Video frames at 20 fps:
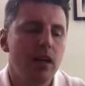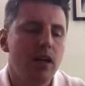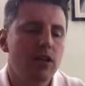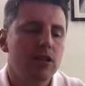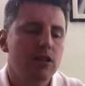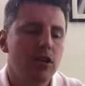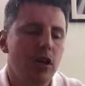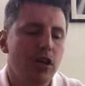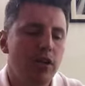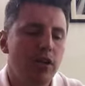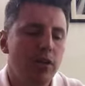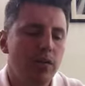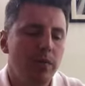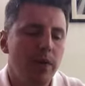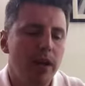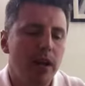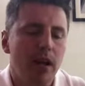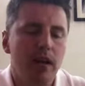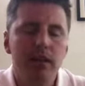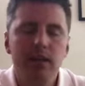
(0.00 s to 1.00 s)
So we
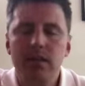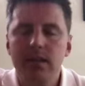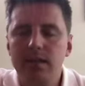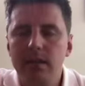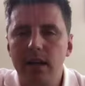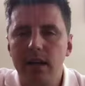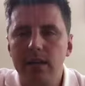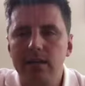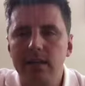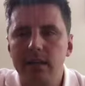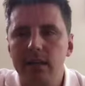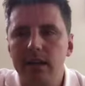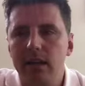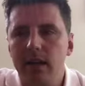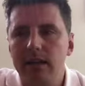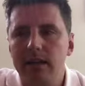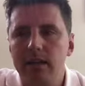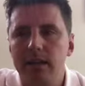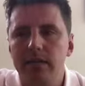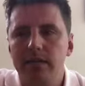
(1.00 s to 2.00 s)
kind of discussed that the
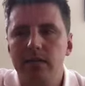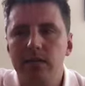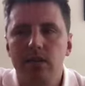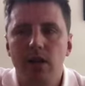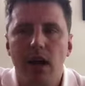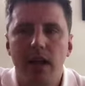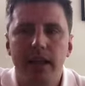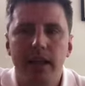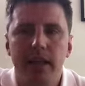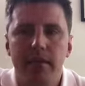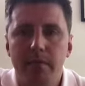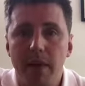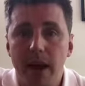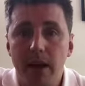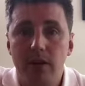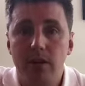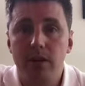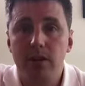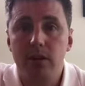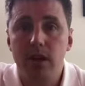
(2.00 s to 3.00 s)
idea of designing a
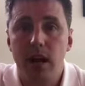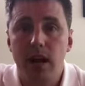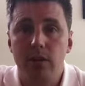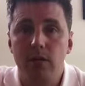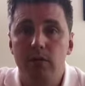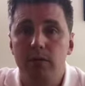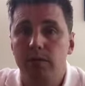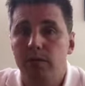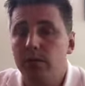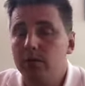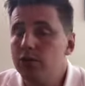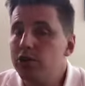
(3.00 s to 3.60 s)
macrocycle for a